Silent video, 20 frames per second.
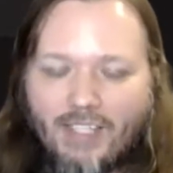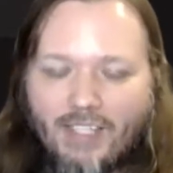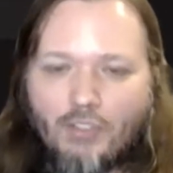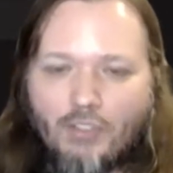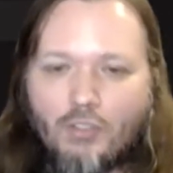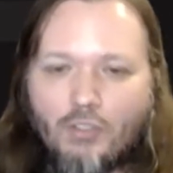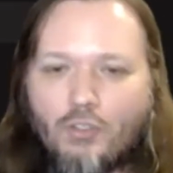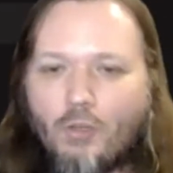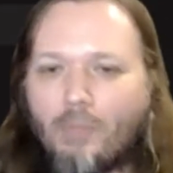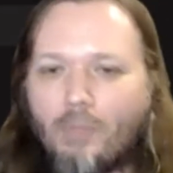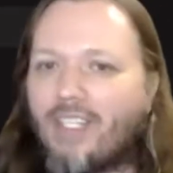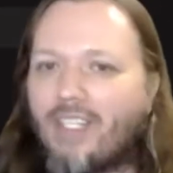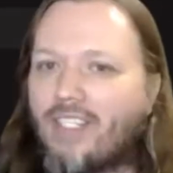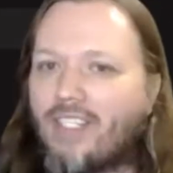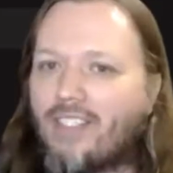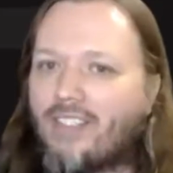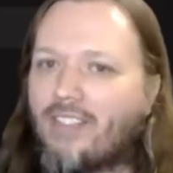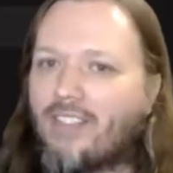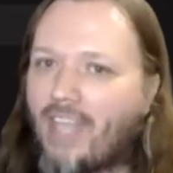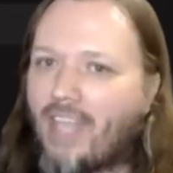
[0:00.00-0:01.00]
Like there's so many
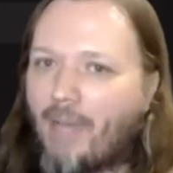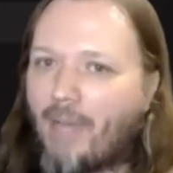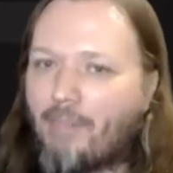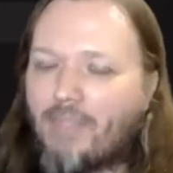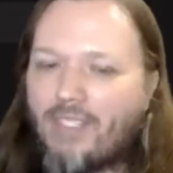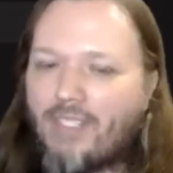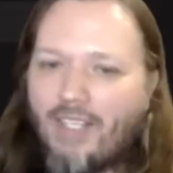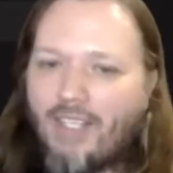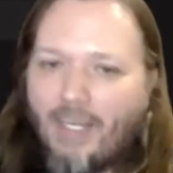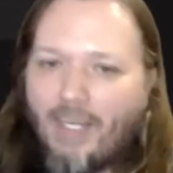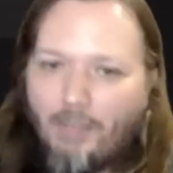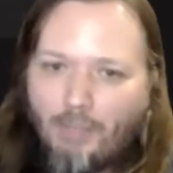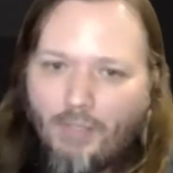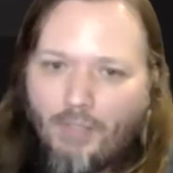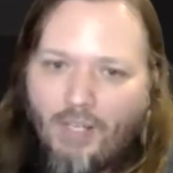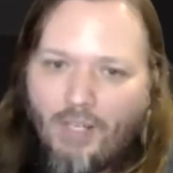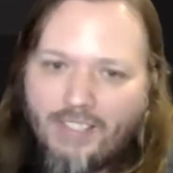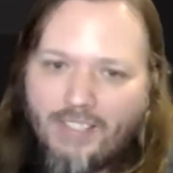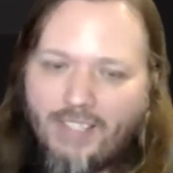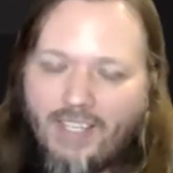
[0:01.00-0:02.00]
steps in that
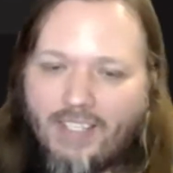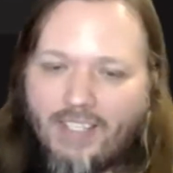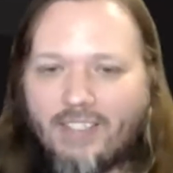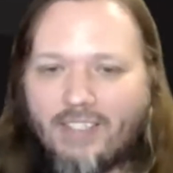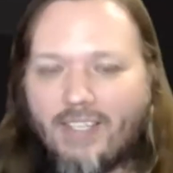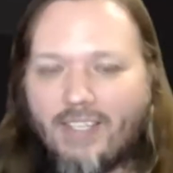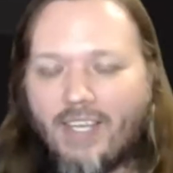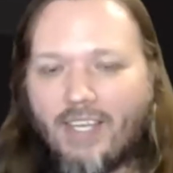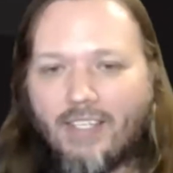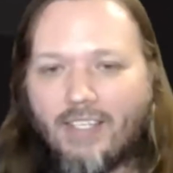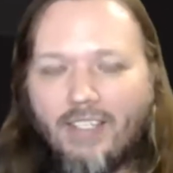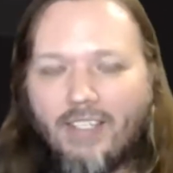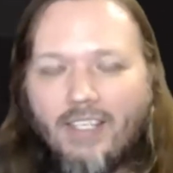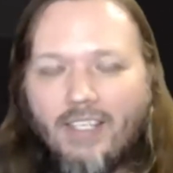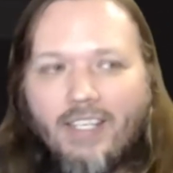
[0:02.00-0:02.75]
process that